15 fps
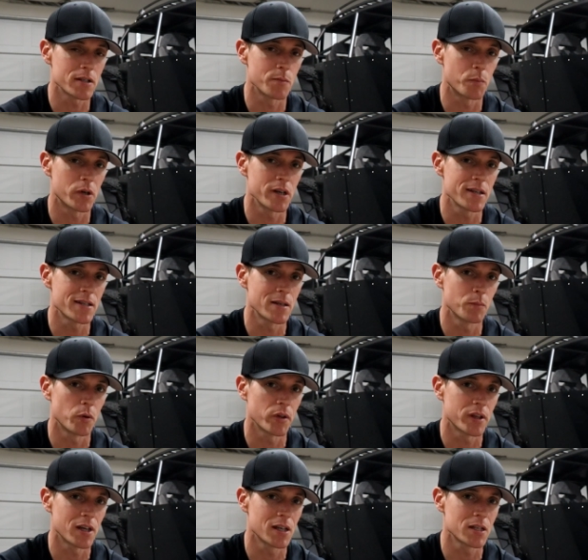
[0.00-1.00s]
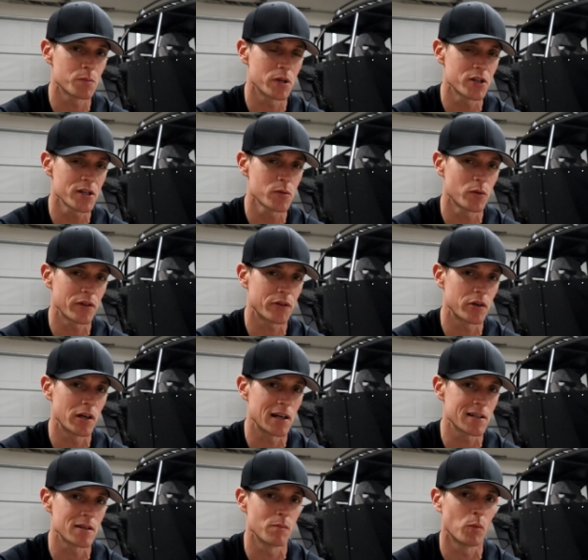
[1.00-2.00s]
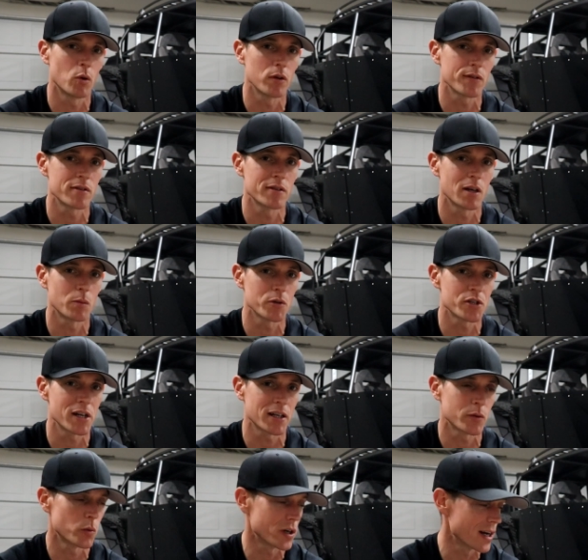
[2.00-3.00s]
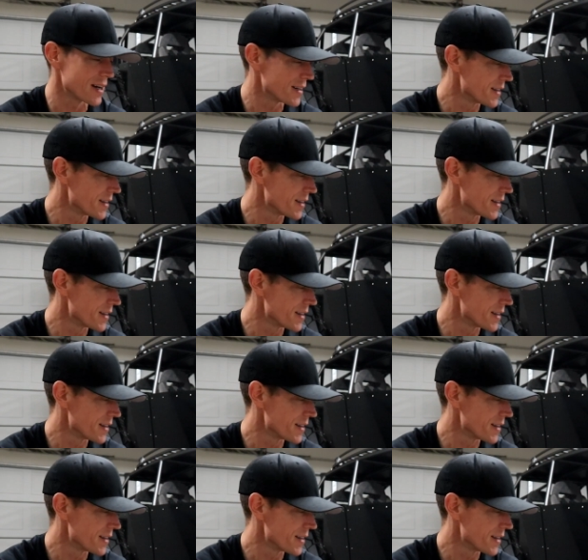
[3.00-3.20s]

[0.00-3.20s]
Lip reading: Some pretty simple things, but just went through nuts and bolts and double checked what I